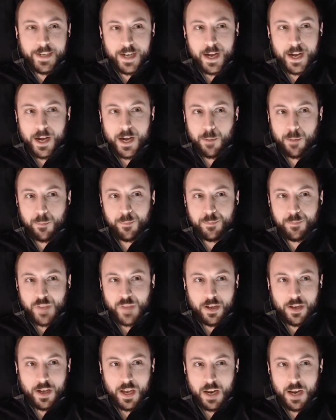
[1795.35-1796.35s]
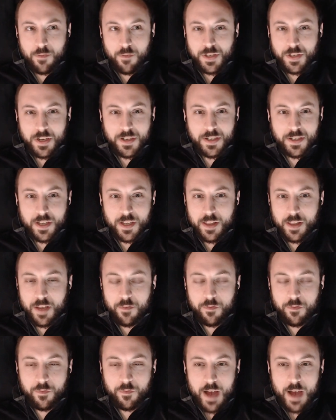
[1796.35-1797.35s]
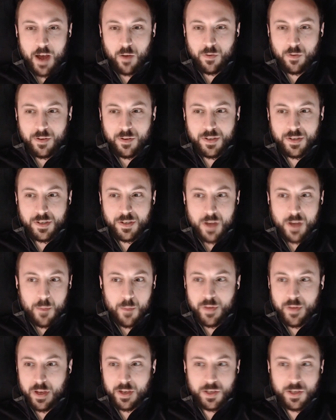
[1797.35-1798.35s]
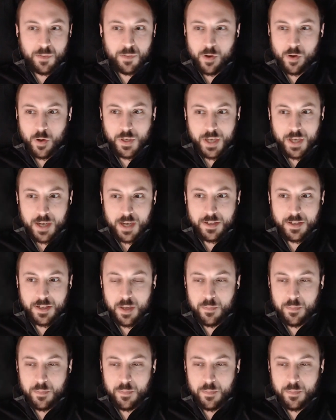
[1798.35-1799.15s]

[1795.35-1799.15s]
And ever since then, they've found something to protest,